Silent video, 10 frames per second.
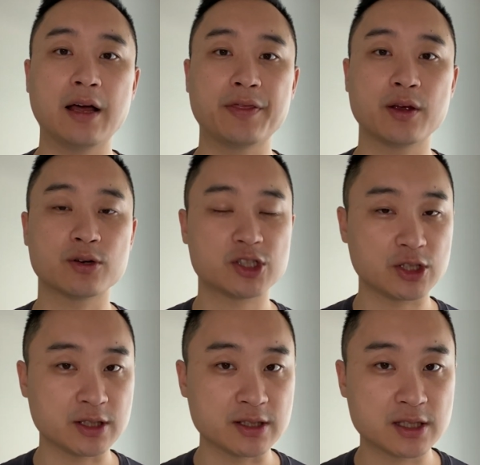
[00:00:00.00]
they are to
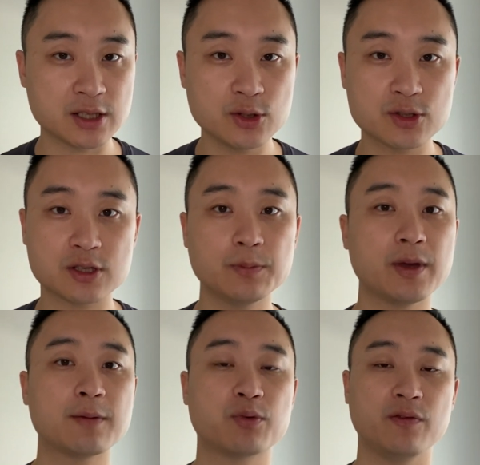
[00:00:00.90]
continue to
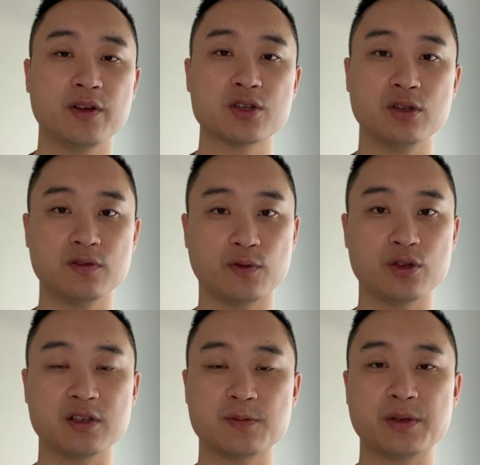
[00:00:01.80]
make provisions for
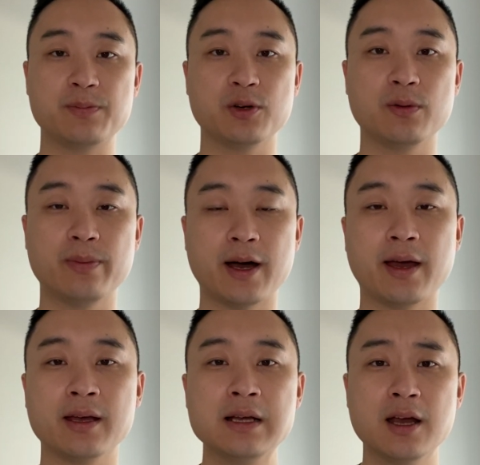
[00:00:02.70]
these people
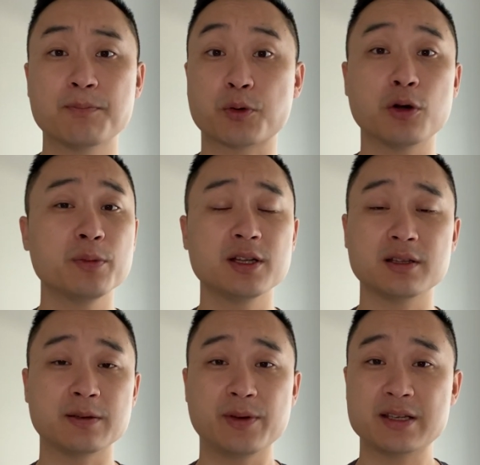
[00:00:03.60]
by
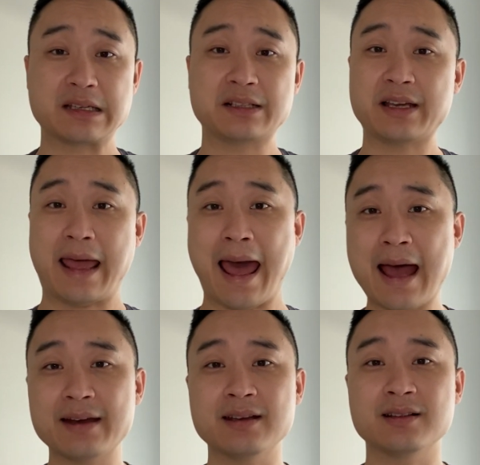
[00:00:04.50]
permanently basically
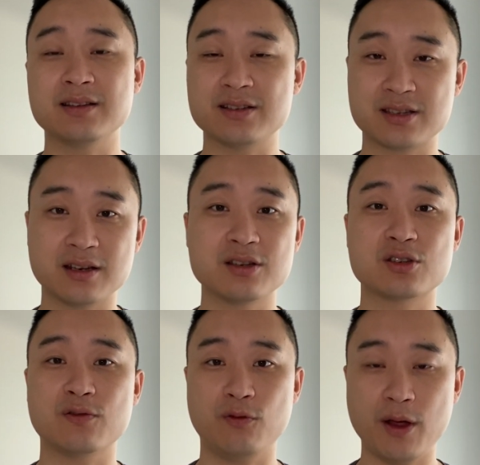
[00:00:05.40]
adding these cities
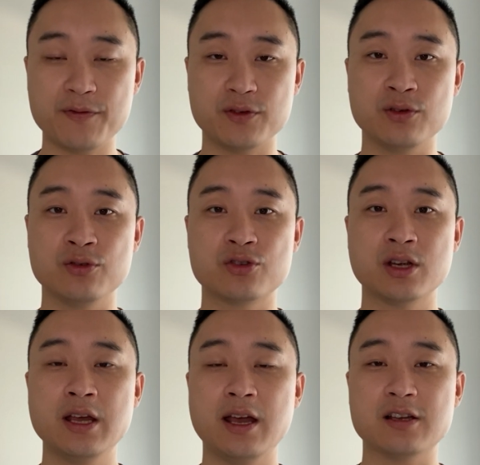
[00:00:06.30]
of refuge
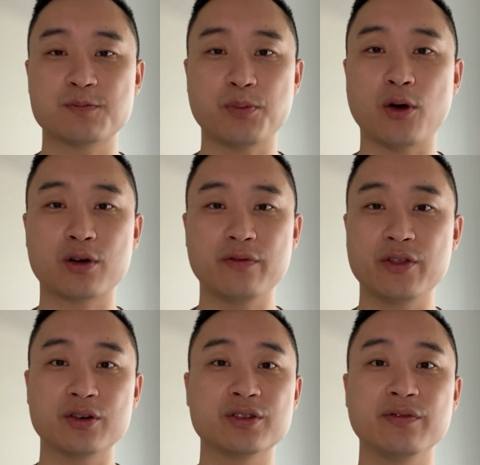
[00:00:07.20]
as part of
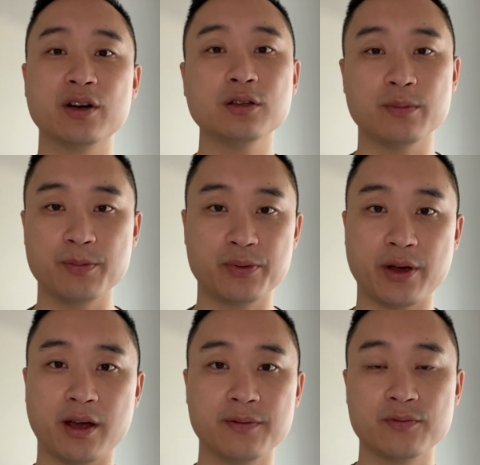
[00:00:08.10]
their development
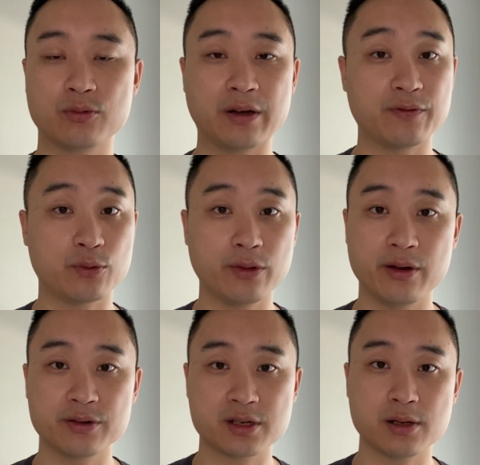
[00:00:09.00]
plan, for
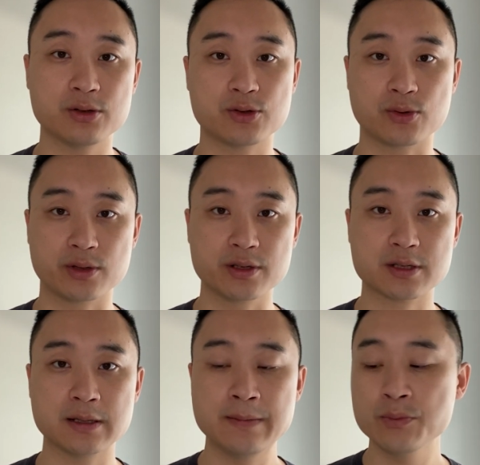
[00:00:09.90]
their
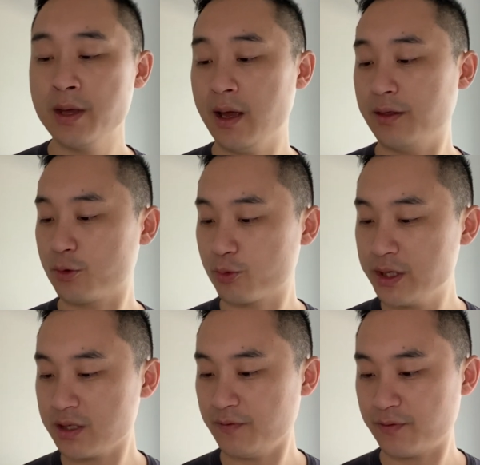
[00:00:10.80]
territories. And the
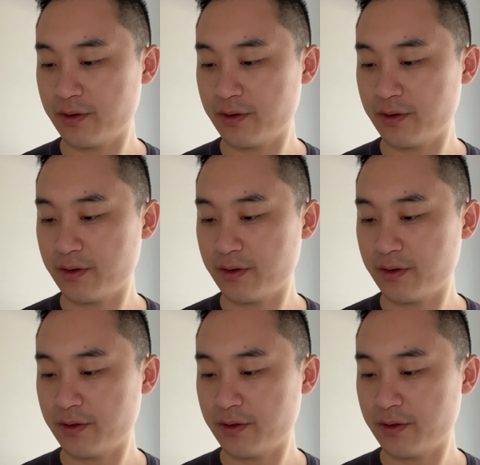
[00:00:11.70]
reason for